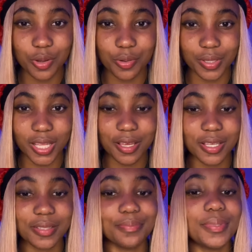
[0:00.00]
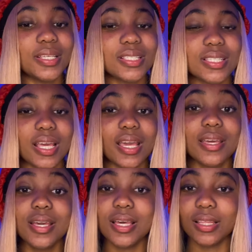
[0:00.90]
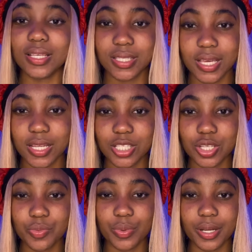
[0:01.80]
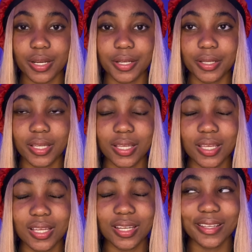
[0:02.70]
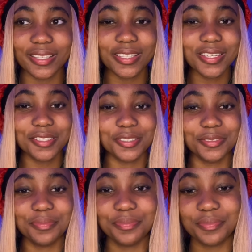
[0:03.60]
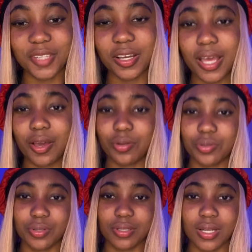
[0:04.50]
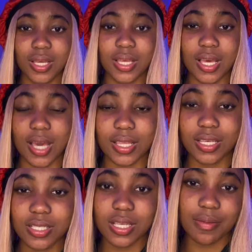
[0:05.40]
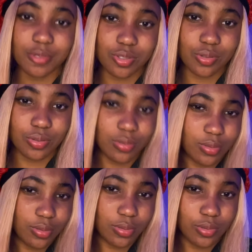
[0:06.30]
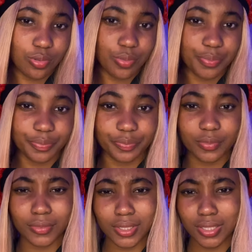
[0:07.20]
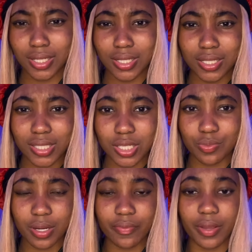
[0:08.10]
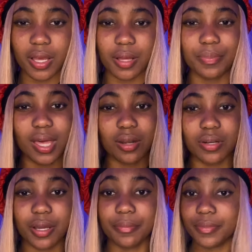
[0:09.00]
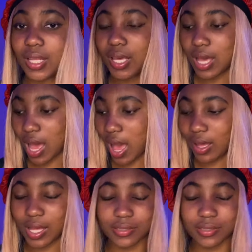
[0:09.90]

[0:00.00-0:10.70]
with that being said, let's get into the word. And you, okay, hold on, I think it's coming to, does this work for y'all? I don't know,